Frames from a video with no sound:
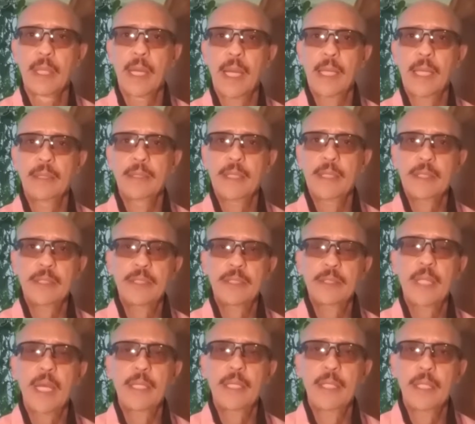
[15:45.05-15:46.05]
I did
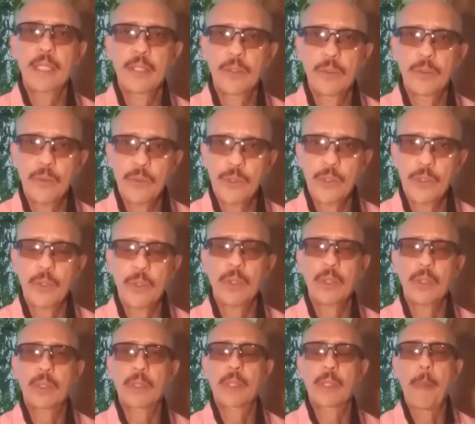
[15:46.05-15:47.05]
study in New
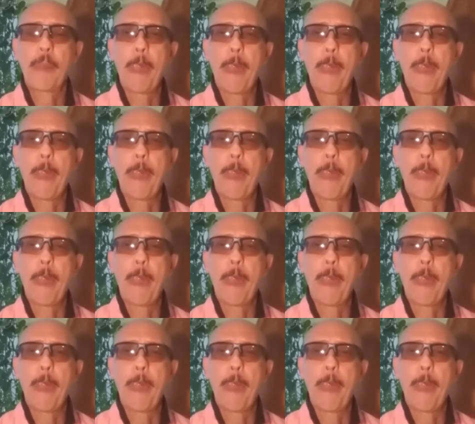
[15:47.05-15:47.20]
York.